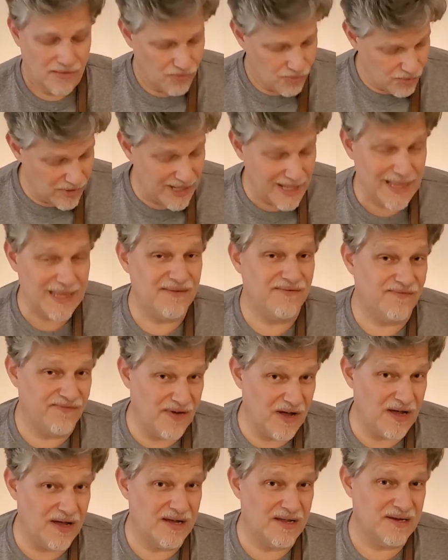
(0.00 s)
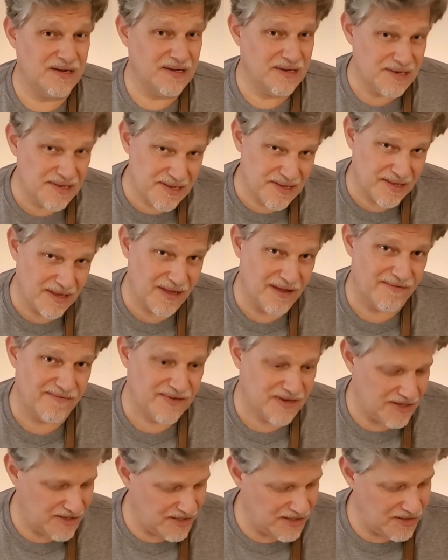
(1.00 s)
Really fun stuff
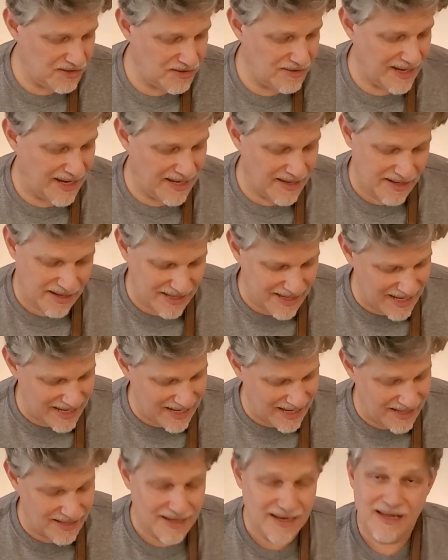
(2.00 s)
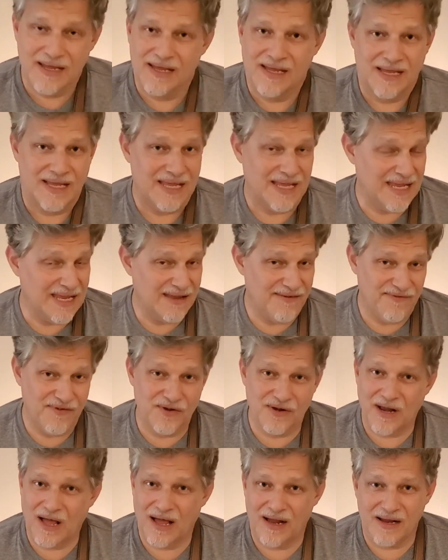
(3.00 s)
to do. And again, if
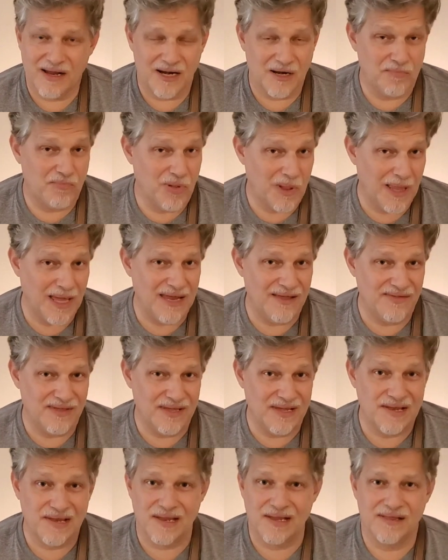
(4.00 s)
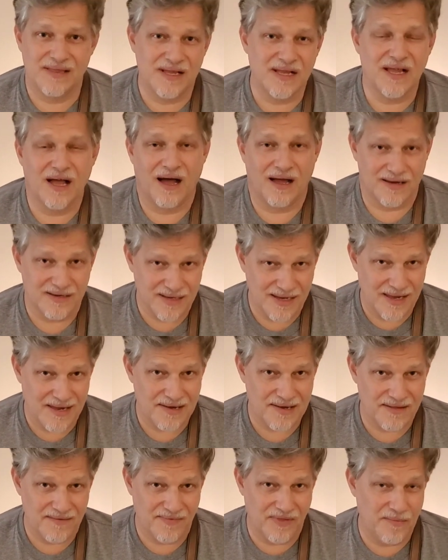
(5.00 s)
you're not going to play this in the
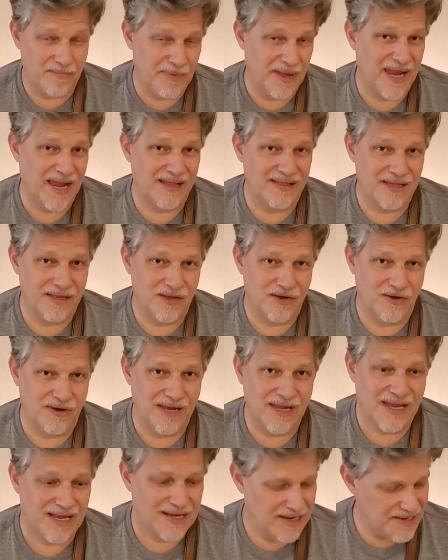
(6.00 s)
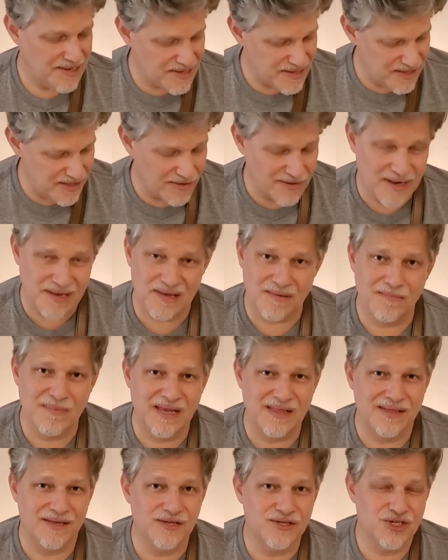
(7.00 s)
context of the band that you're in, it still doesn't
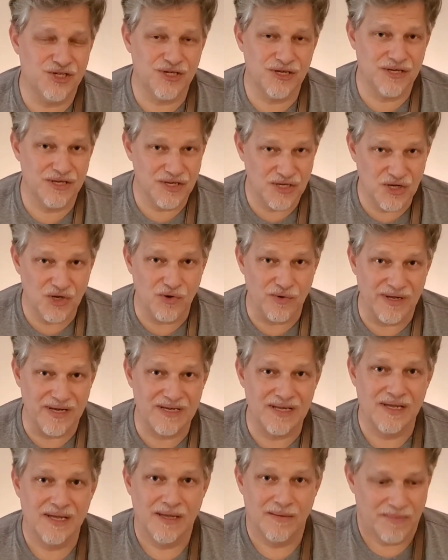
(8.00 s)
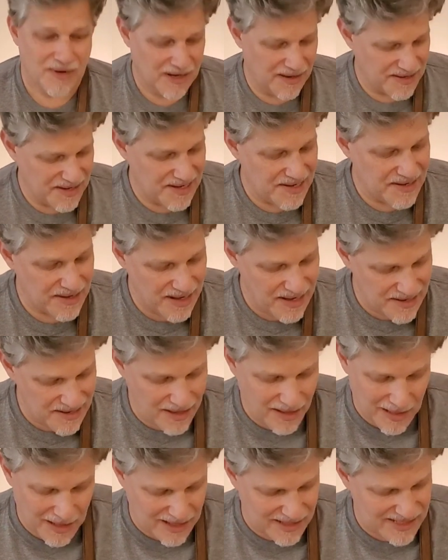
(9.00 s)
mean that you shouldn't do it, because it's
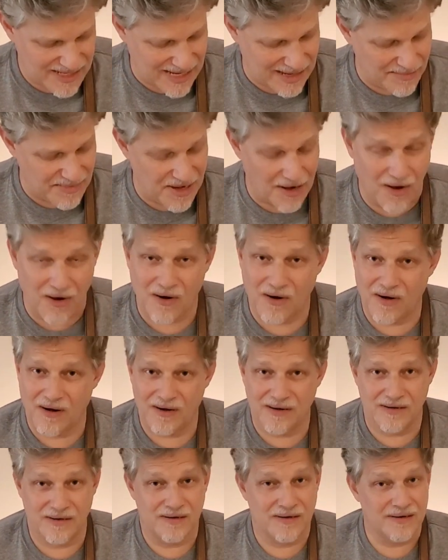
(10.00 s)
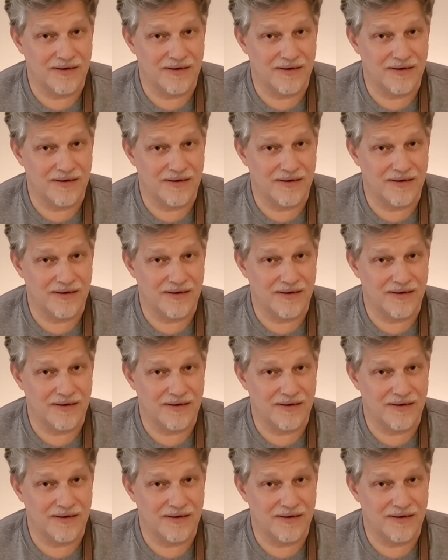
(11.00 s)
a lot of times hard